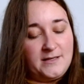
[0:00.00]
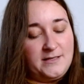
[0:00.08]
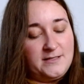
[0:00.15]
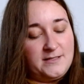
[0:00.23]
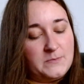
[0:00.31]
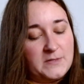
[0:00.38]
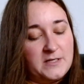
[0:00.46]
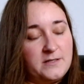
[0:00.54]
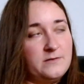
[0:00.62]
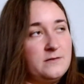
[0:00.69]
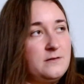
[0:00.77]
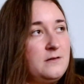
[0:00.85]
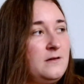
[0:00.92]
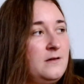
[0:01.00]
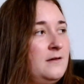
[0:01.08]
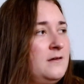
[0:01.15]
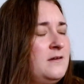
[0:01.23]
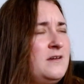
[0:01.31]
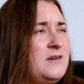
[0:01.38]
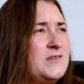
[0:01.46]
I knitted mine on
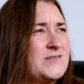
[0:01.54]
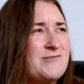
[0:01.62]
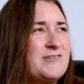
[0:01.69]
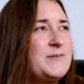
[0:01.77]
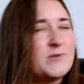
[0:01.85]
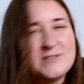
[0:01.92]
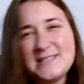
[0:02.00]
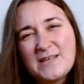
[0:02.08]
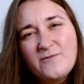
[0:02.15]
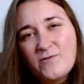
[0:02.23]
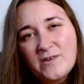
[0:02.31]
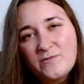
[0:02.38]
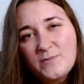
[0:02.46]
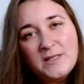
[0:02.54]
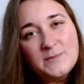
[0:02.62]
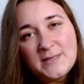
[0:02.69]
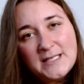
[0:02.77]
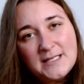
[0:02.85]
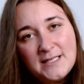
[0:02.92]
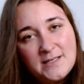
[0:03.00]

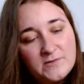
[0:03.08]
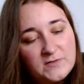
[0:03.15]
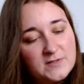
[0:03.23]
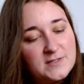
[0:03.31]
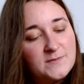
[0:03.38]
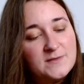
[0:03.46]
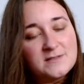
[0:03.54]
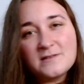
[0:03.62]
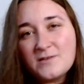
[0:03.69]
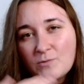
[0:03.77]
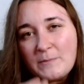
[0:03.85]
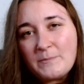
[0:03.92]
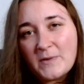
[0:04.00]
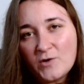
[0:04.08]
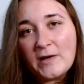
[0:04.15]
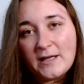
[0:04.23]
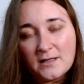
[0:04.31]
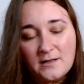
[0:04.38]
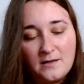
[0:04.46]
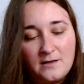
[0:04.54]
3.75mm needles or something, so they went by
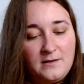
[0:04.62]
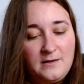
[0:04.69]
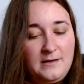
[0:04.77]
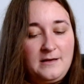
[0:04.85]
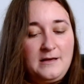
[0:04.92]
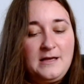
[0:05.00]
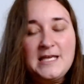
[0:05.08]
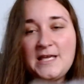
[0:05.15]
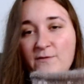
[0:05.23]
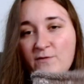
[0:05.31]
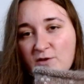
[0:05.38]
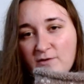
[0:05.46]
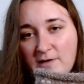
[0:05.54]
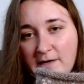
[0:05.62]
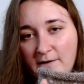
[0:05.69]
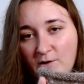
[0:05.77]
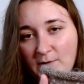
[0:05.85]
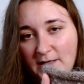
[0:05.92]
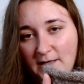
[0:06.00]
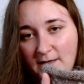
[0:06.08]
quickly. Even though they are
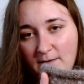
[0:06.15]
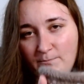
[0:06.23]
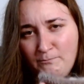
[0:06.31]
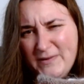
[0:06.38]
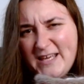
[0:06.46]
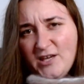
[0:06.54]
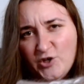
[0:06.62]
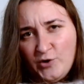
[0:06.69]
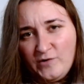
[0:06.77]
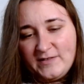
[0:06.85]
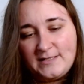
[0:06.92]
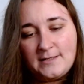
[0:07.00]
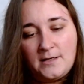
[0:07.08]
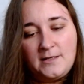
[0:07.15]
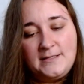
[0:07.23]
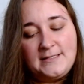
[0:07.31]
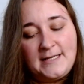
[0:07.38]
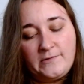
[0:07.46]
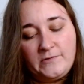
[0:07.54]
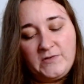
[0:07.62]
quite like big, oversized
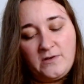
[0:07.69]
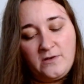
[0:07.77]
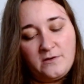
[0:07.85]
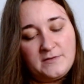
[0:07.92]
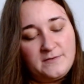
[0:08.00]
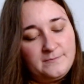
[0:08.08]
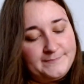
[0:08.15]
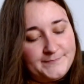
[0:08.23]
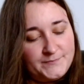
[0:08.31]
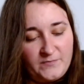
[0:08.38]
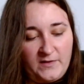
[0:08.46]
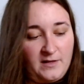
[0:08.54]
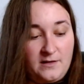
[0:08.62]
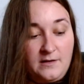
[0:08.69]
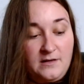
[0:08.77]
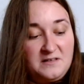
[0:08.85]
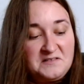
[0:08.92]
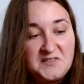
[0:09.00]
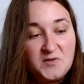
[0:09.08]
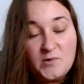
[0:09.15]
house socks,
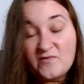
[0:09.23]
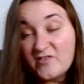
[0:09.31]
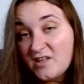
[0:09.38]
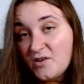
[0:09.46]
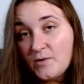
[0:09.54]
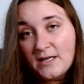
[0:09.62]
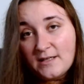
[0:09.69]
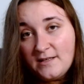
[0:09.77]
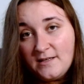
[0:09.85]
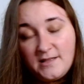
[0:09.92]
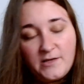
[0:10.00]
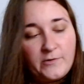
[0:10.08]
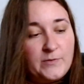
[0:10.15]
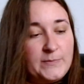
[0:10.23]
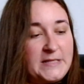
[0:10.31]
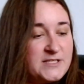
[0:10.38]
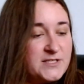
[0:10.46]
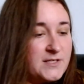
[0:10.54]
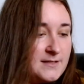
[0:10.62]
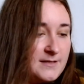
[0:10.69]
still went really quickly and they were a
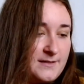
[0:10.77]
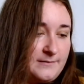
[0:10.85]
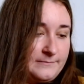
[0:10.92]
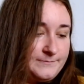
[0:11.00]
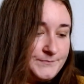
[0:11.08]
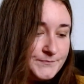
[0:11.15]
pleasure to knit.